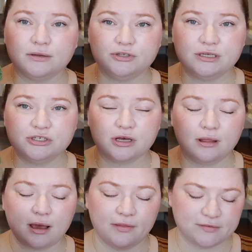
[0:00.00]

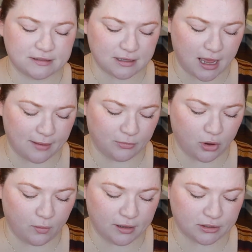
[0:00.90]
dishcloths. I'm
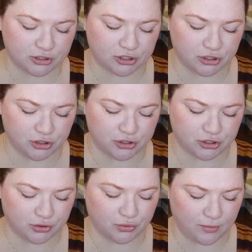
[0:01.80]
going to
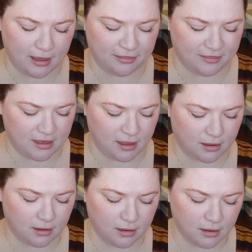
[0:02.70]
do, I
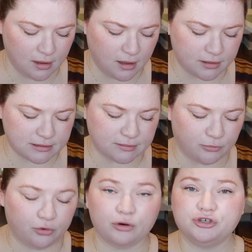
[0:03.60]
think, some
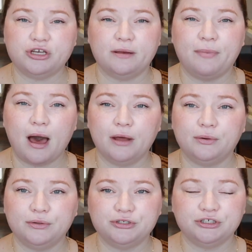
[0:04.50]
crocheted pot
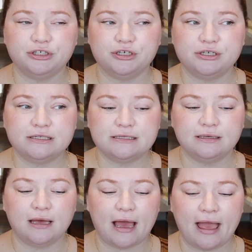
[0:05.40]
holders.
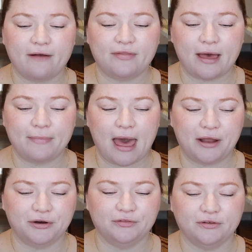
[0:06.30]
I have that
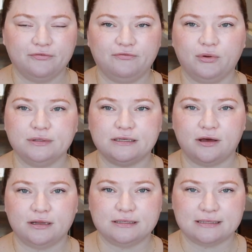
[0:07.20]
pattern, the fold in
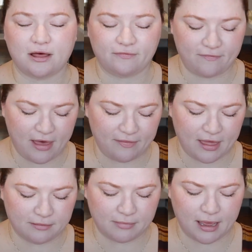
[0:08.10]
on itself. I've had
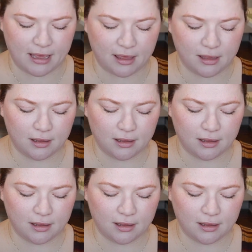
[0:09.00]
that in my